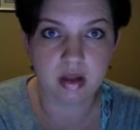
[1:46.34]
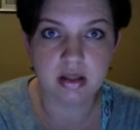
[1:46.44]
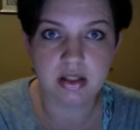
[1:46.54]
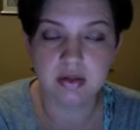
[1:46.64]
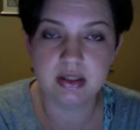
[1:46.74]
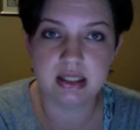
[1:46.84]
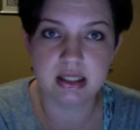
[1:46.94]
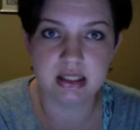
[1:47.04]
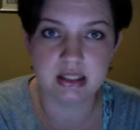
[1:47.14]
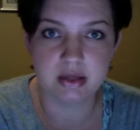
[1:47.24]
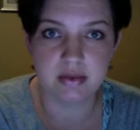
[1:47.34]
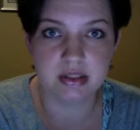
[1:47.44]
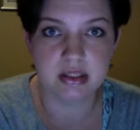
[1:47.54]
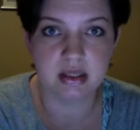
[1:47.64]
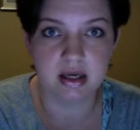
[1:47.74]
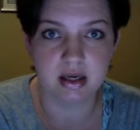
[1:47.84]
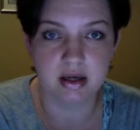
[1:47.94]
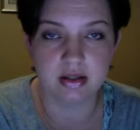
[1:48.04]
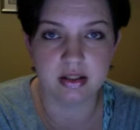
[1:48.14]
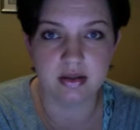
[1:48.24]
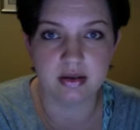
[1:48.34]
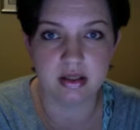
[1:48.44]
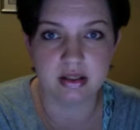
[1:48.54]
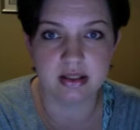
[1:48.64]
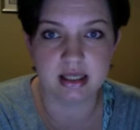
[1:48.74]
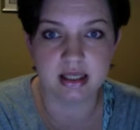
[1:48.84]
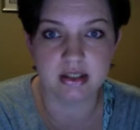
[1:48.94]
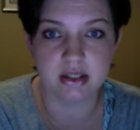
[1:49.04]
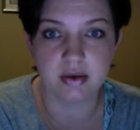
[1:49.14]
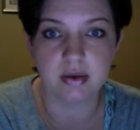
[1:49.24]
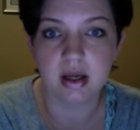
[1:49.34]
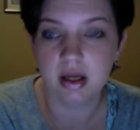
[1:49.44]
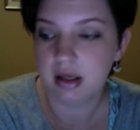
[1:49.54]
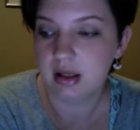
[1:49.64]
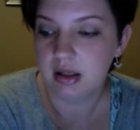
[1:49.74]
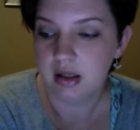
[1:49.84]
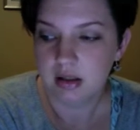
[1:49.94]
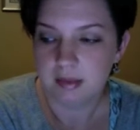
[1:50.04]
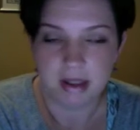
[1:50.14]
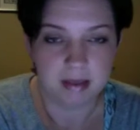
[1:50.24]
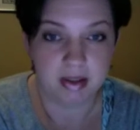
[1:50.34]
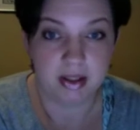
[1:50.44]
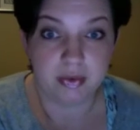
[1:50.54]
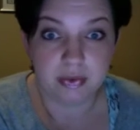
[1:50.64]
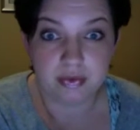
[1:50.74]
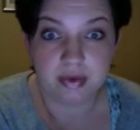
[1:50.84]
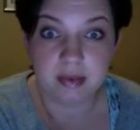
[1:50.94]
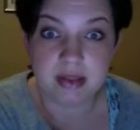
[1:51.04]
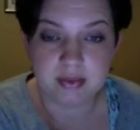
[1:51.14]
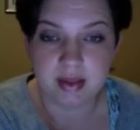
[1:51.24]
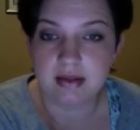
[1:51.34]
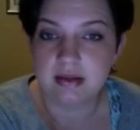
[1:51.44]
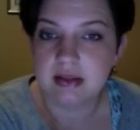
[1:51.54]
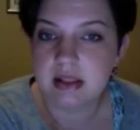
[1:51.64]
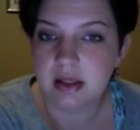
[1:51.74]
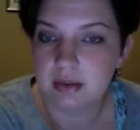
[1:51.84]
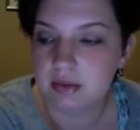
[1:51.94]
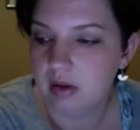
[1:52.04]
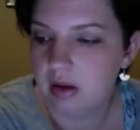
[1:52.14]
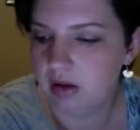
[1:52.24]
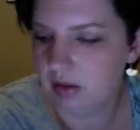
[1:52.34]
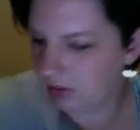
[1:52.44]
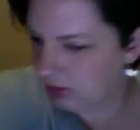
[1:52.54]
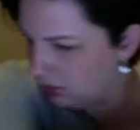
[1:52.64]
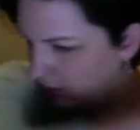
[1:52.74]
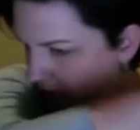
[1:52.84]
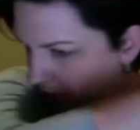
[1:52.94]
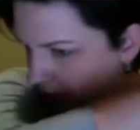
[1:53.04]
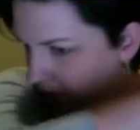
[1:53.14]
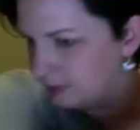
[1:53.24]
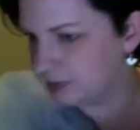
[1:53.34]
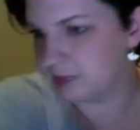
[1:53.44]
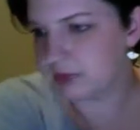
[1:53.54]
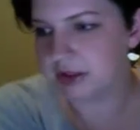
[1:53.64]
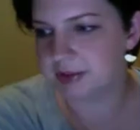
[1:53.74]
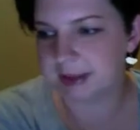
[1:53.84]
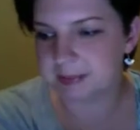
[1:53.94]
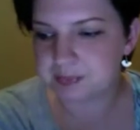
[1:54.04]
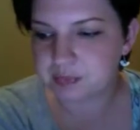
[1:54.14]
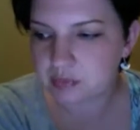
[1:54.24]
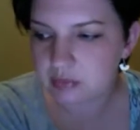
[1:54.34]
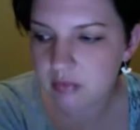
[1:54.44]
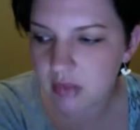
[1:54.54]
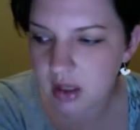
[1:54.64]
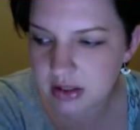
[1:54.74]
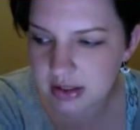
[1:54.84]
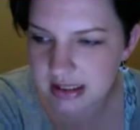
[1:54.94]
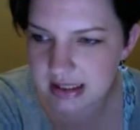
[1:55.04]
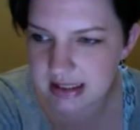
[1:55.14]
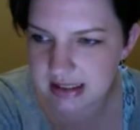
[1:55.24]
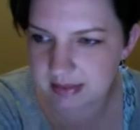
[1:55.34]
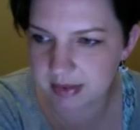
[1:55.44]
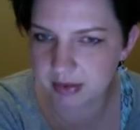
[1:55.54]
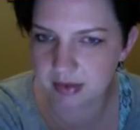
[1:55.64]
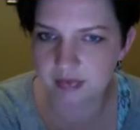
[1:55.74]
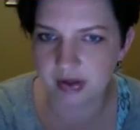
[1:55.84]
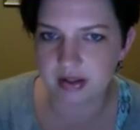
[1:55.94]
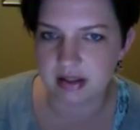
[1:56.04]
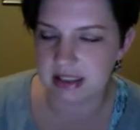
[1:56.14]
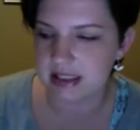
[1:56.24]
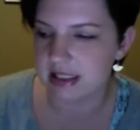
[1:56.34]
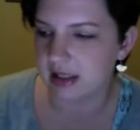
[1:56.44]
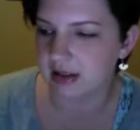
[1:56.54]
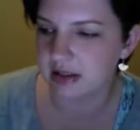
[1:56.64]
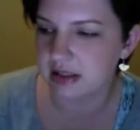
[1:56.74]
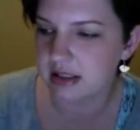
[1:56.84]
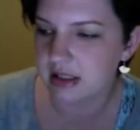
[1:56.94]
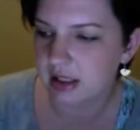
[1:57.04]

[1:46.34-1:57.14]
so you can see these notes also on a slideshow, but I'm going to go through them as well. So, excuse me. So this is exhibit group final details.